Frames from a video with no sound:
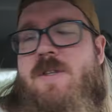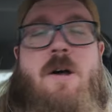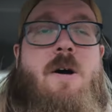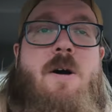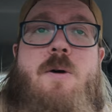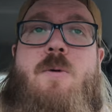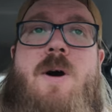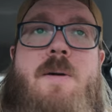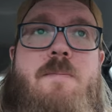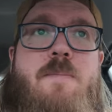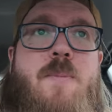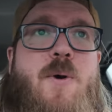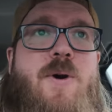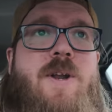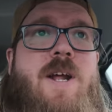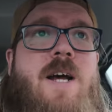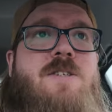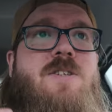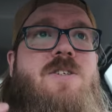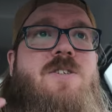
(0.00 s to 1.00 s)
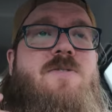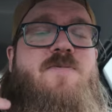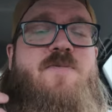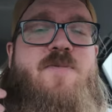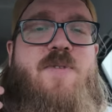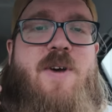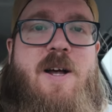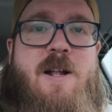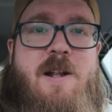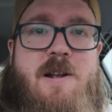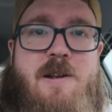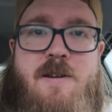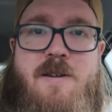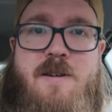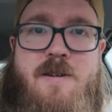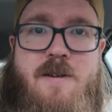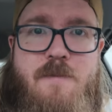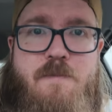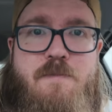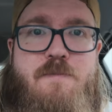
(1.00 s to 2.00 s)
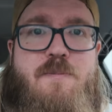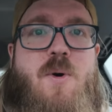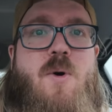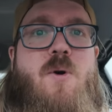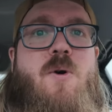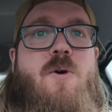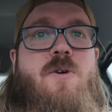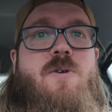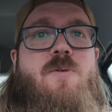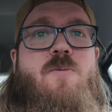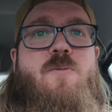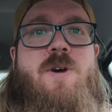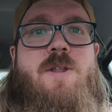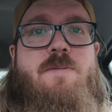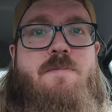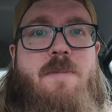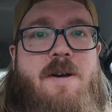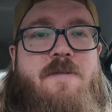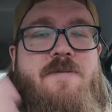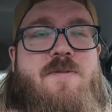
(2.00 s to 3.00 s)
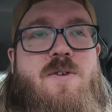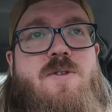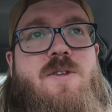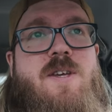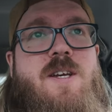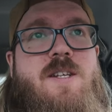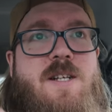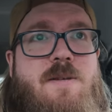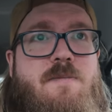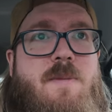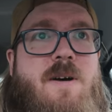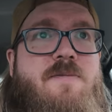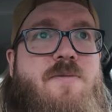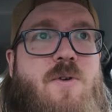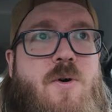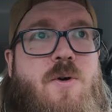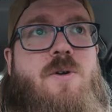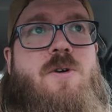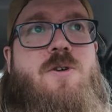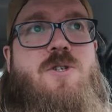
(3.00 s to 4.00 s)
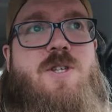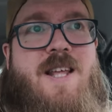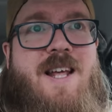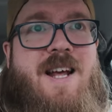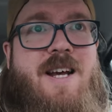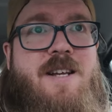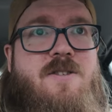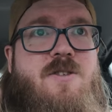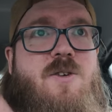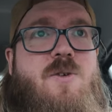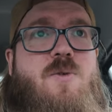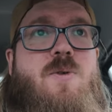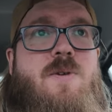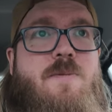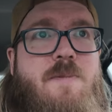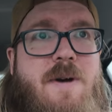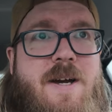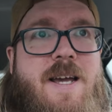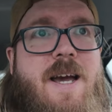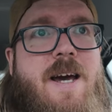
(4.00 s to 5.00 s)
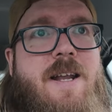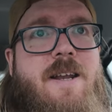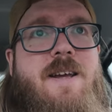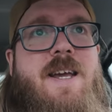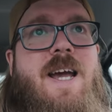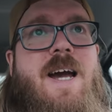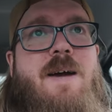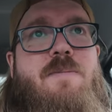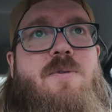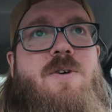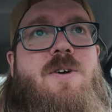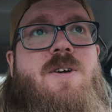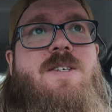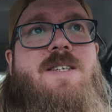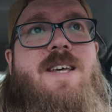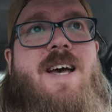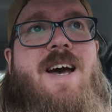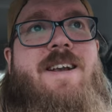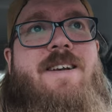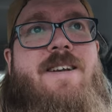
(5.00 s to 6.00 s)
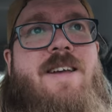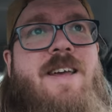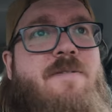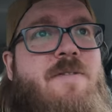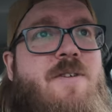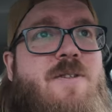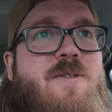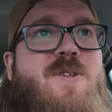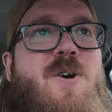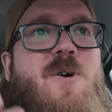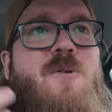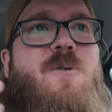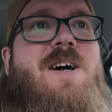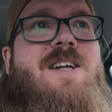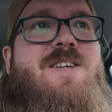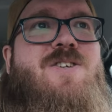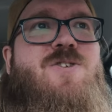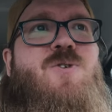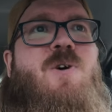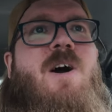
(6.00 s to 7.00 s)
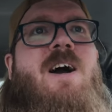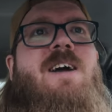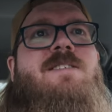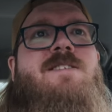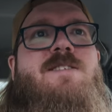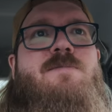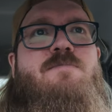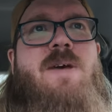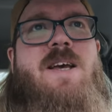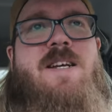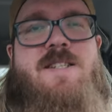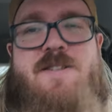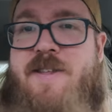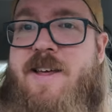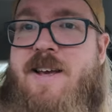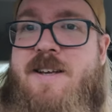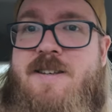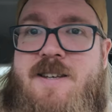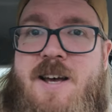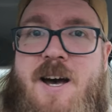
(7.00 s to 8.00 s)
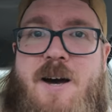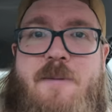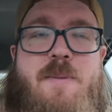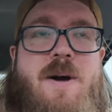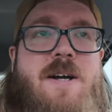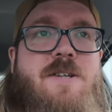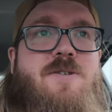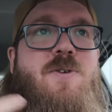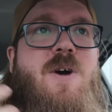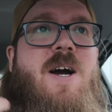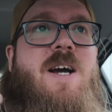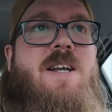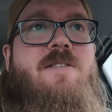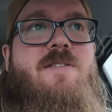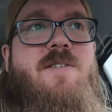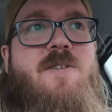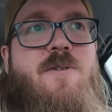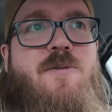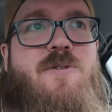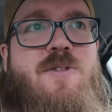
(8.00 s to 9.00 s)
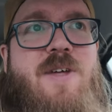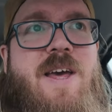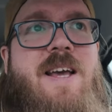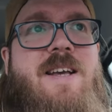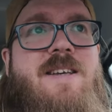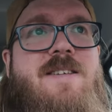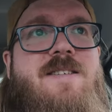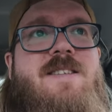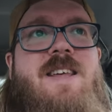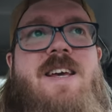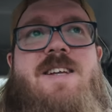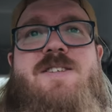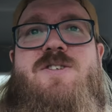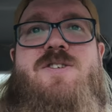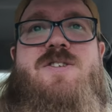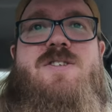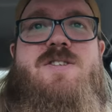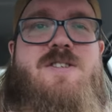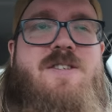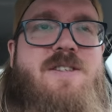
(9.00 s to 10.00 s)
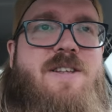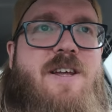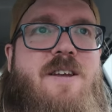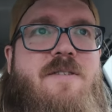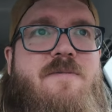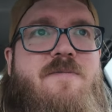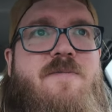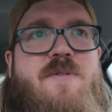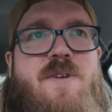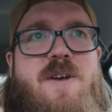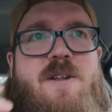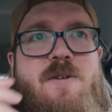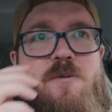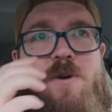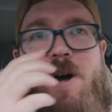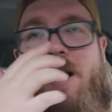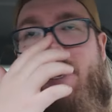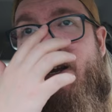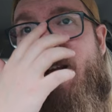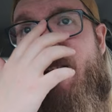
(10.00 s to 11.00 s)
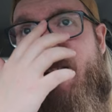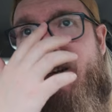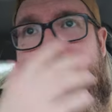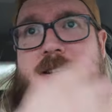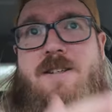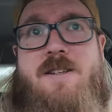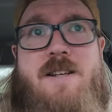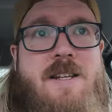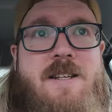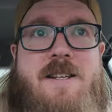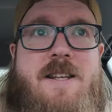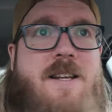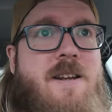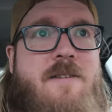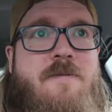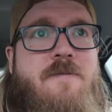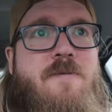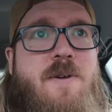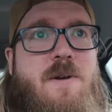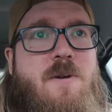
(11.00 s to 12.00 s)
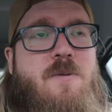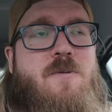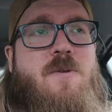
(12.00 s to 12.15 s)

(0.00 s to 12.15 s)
Now at one point I just felt bored with my footage and my photos that I took with my Canon cameras, and even though I tried to mix things up, I tried new things, they just didn't feel right. It didn't feel